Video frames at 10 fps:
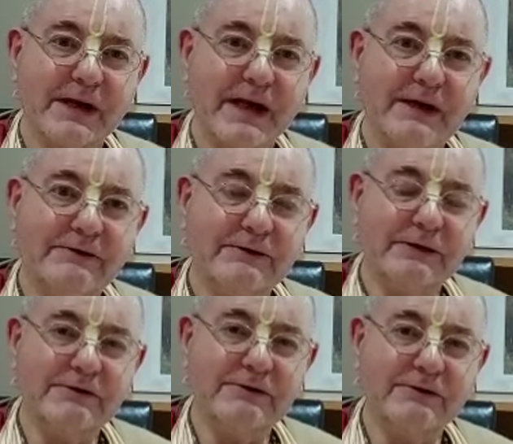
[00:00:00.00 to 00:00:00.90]
entered
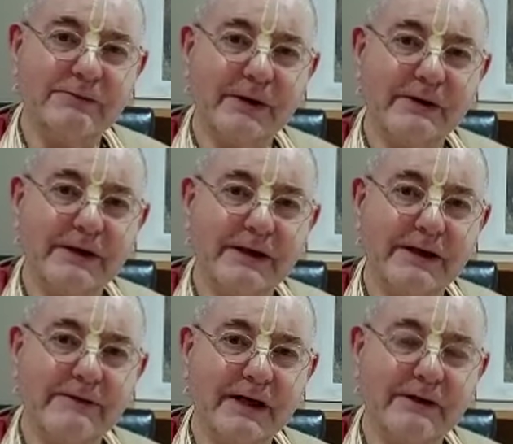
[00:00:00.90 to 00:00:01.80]
into his body
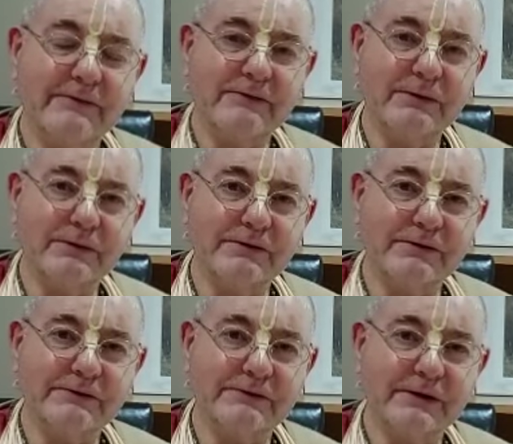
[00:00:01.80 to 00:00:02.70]
like that of a
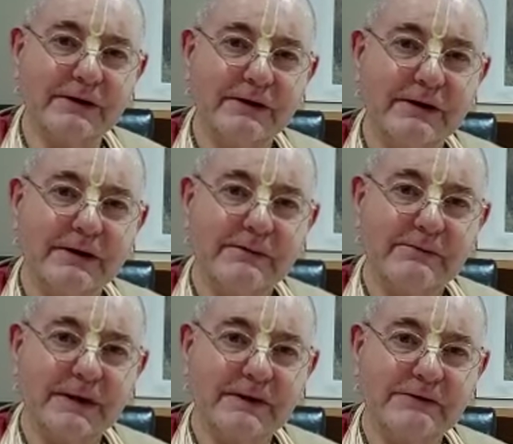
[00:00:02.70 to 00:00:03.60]
tortoise.
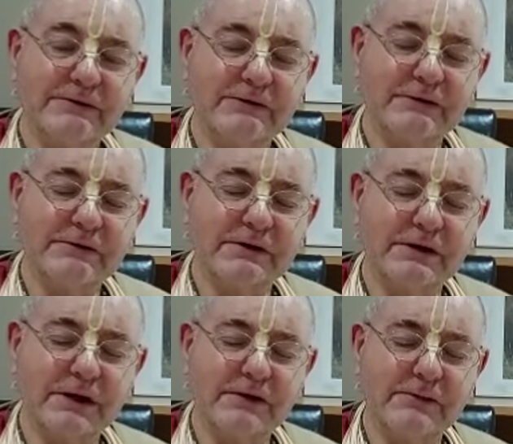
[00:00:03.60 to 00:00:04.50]
May the Sri
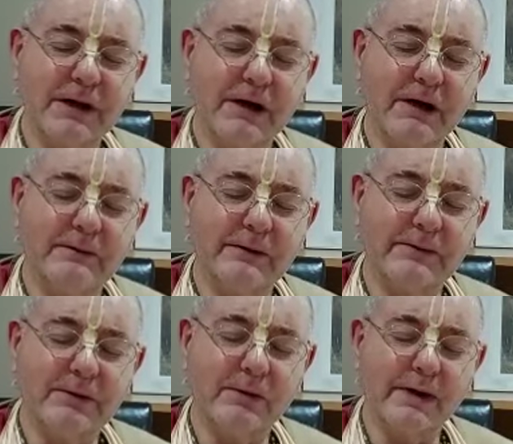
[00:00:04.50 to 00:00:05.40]
Chaitanya
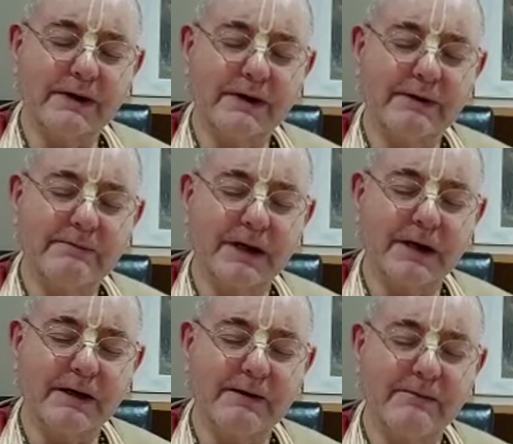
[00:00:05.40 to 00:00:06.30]
Mahaprabhu awaken in my
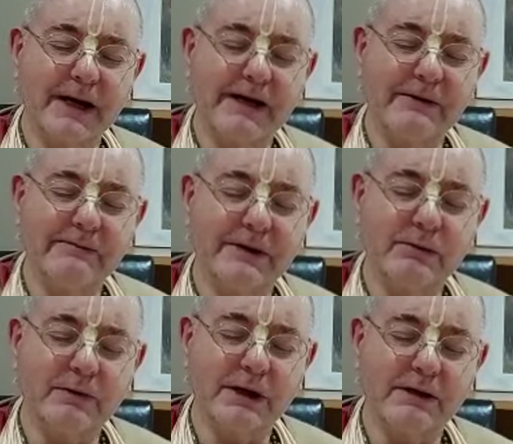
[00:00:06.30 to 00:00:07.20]
heart and madden me
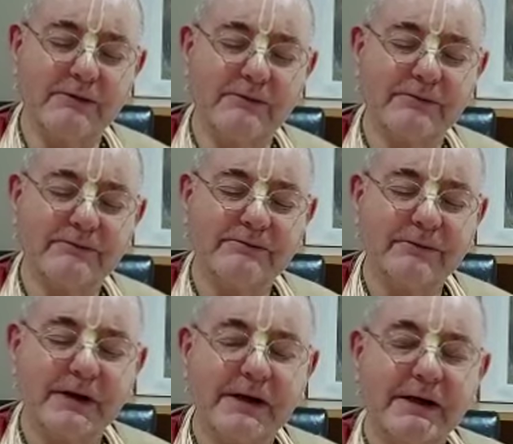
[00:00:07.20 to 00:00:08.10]
with love.
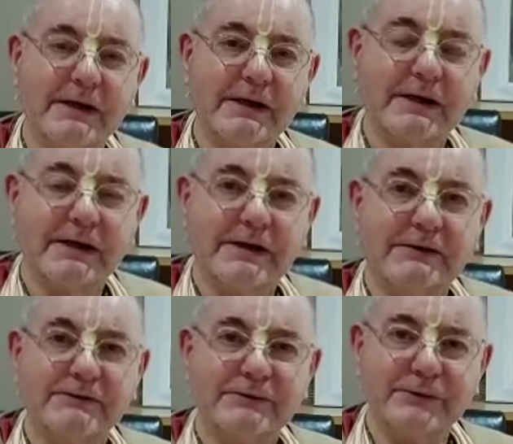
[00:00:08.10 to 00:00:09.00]

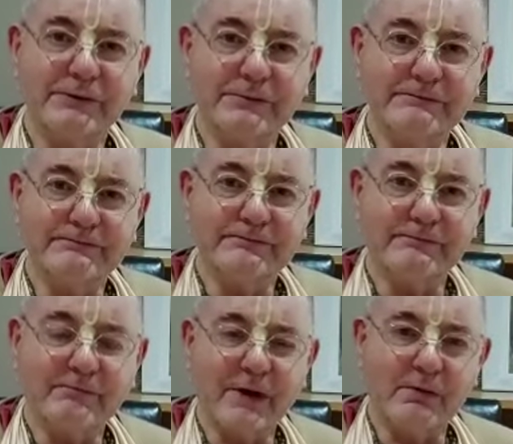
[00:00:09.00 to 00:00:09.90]
So
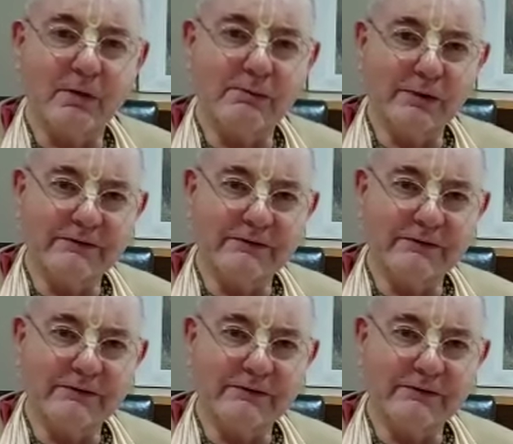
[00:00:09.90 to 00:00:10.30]
when we